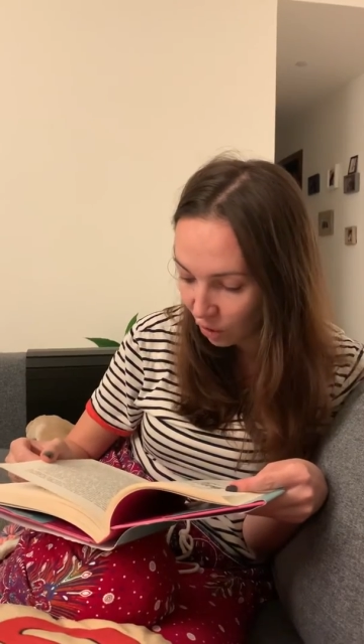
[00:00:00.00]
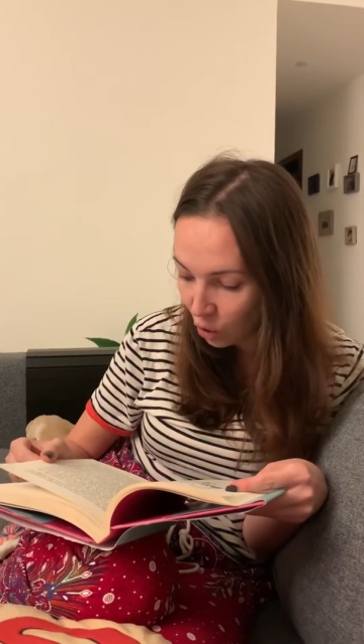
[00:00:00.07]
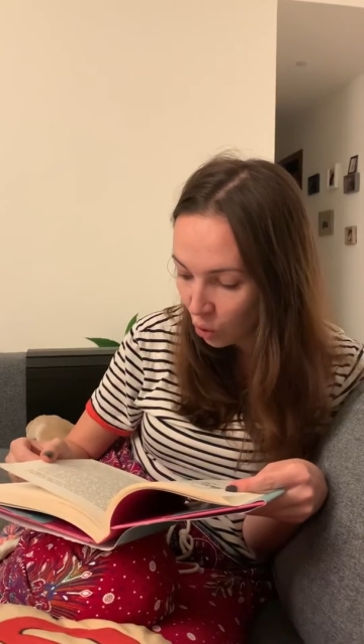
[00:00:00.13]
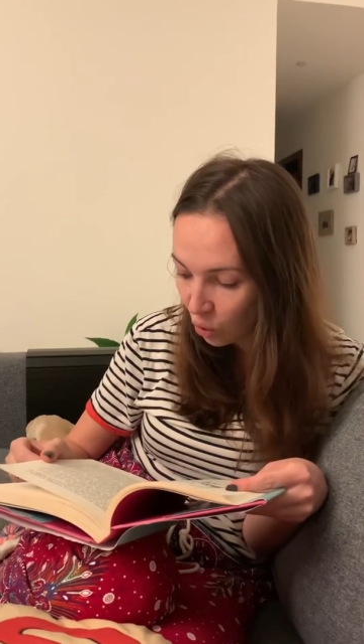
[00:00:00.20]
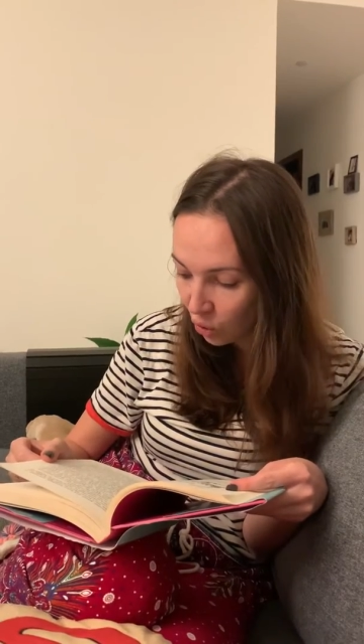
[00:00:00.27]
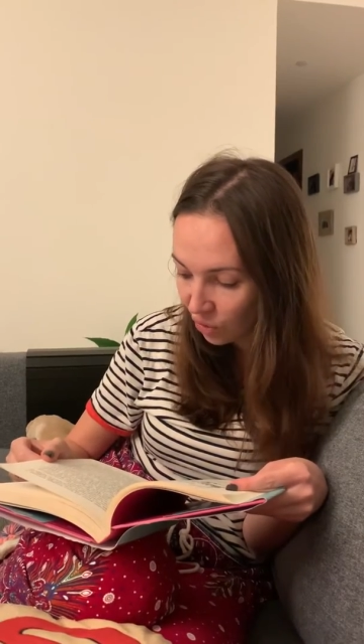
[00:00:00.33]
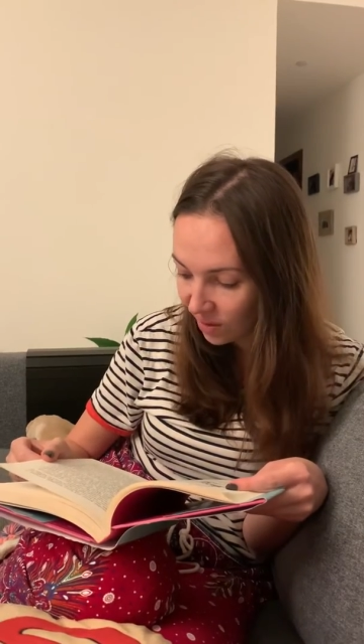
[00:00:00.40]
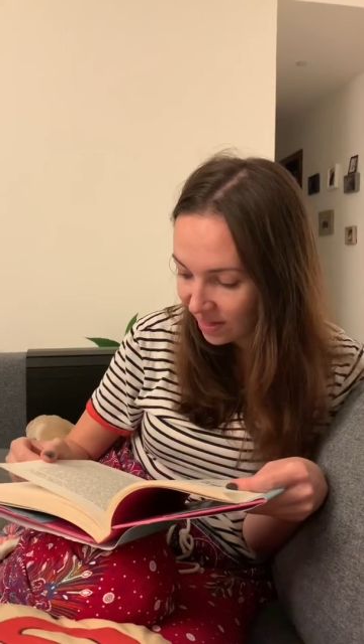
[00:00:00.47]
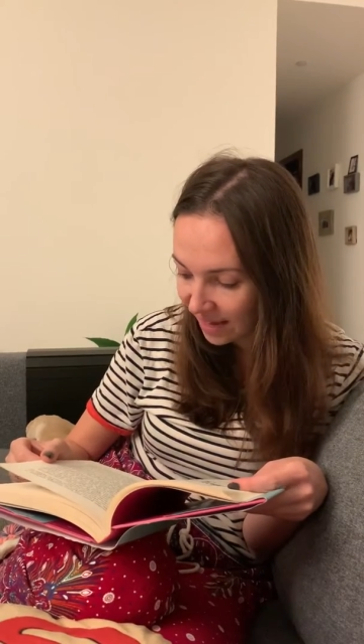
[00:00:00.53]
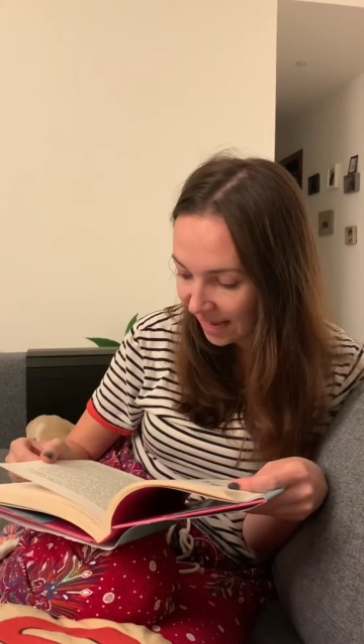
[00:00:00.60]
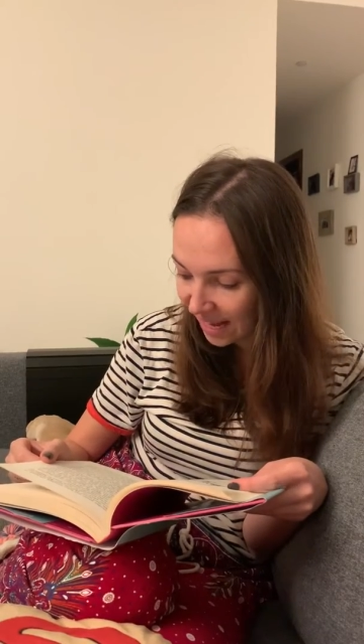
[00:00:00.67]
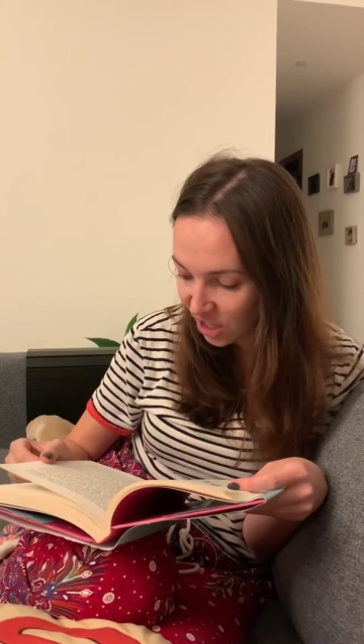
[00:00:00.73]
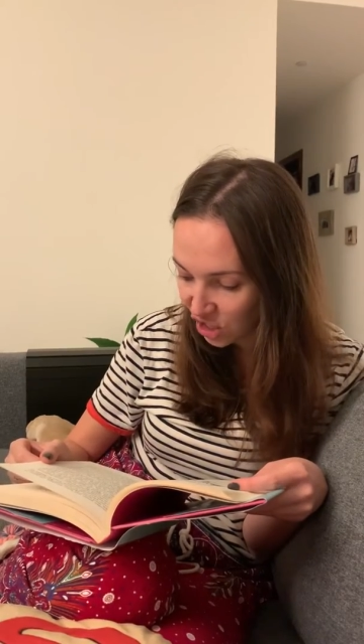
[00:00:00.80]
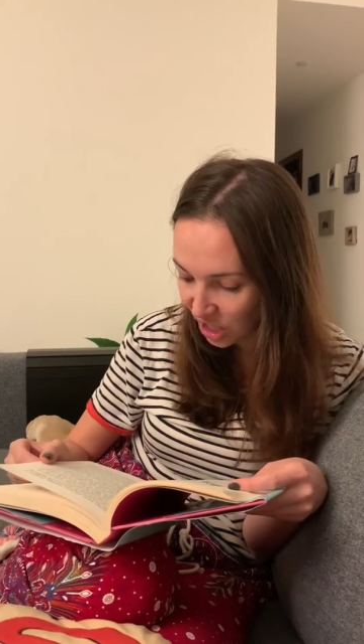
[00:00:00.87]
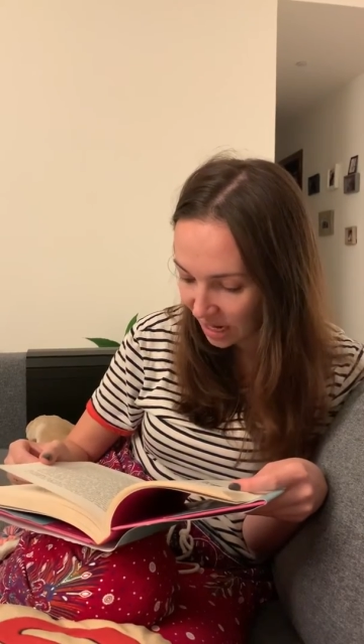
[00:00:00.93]
corner in the
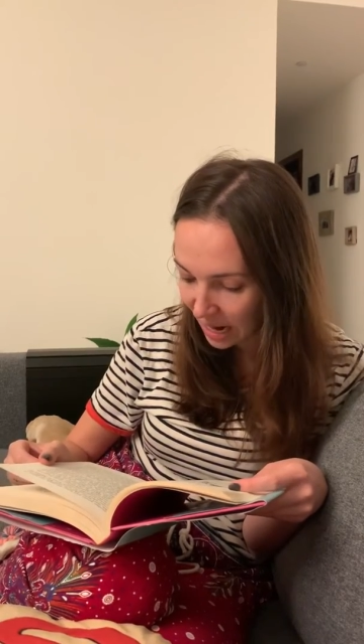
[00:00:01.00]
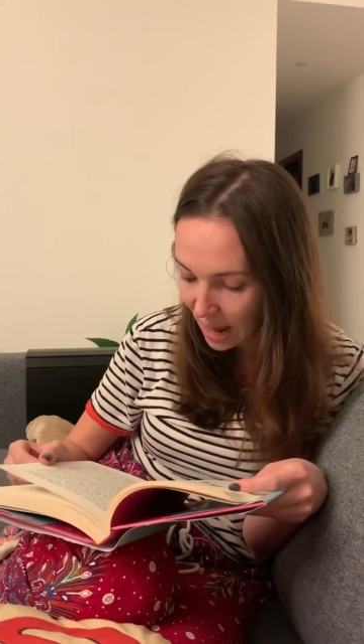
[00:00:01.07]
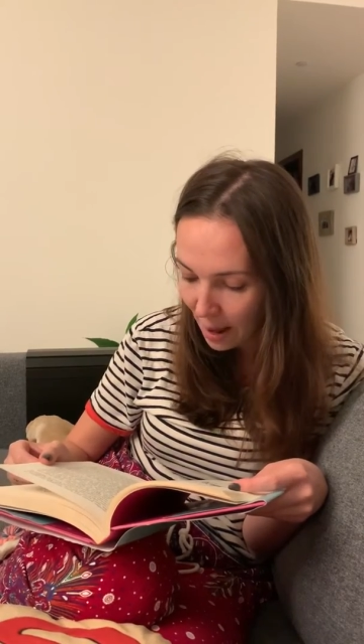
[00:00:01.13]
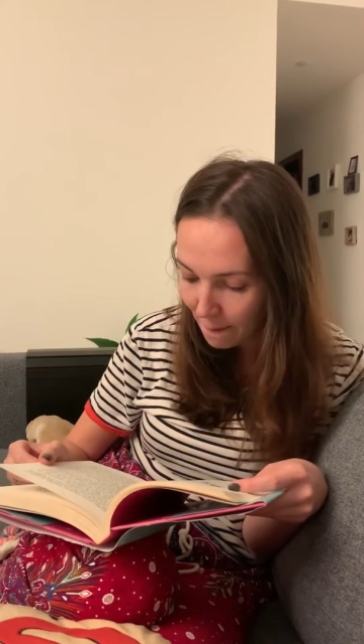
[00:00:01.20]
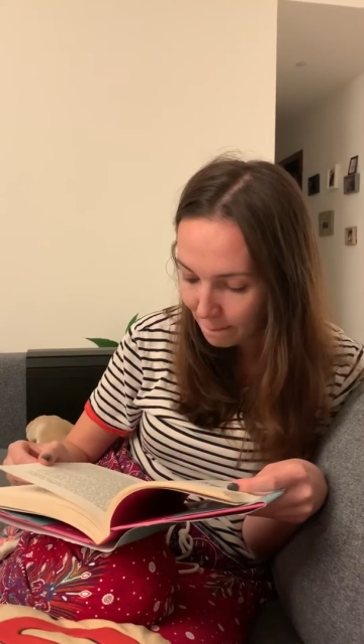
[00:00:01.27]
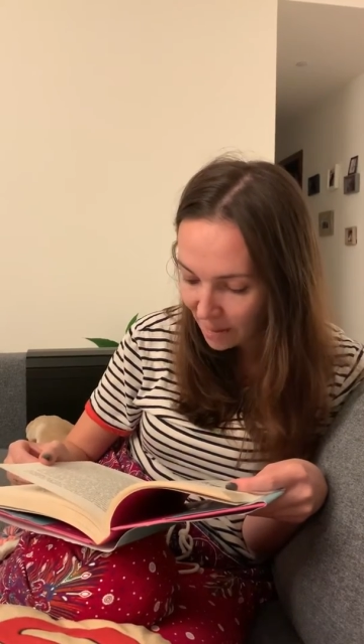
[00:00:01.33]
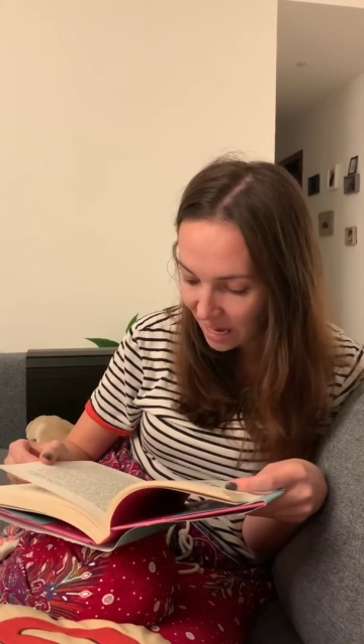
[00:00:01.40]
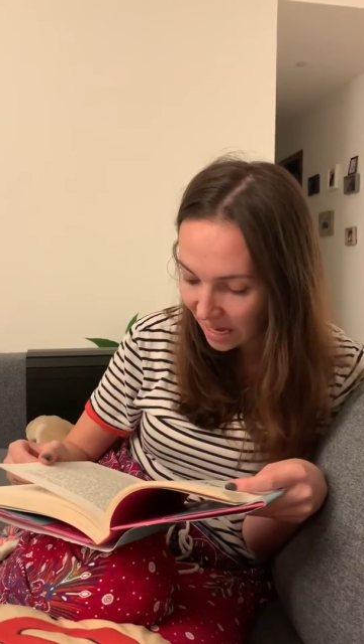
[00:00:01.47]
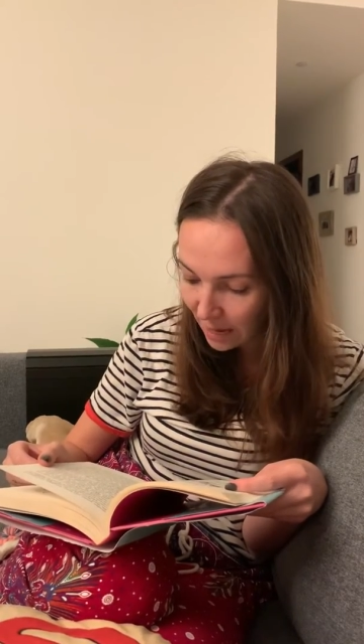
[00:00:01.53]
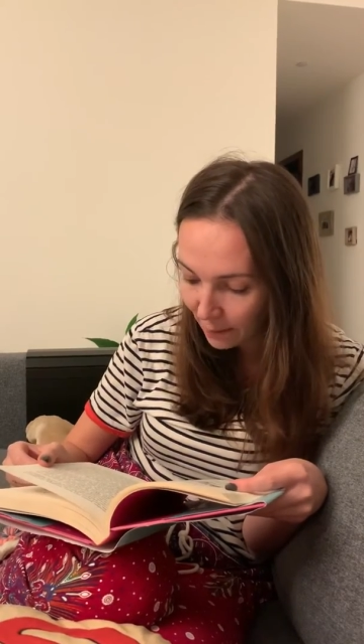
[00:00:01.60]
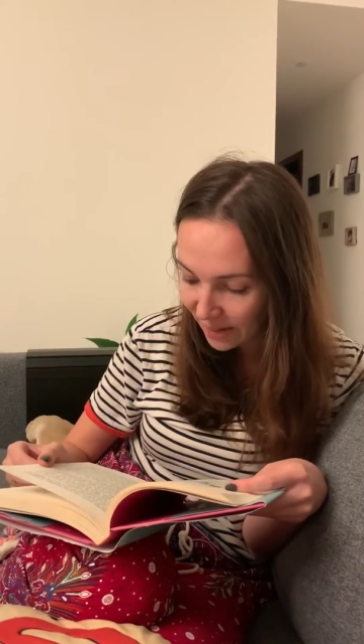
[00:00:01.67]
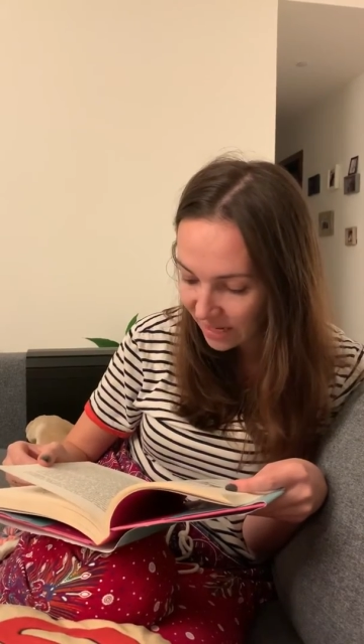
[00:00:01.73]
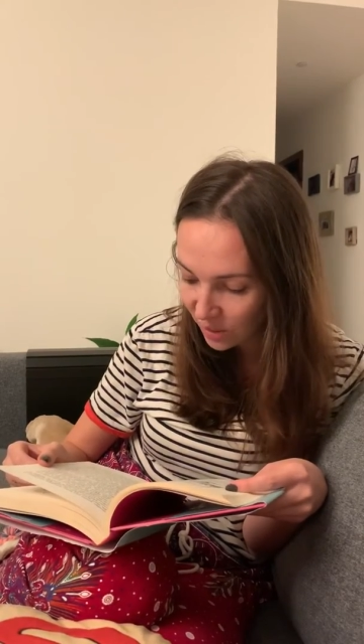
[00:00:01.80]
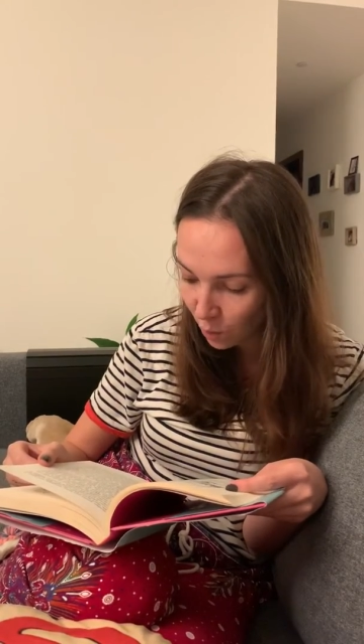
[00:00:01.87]
kitchen, making Mr.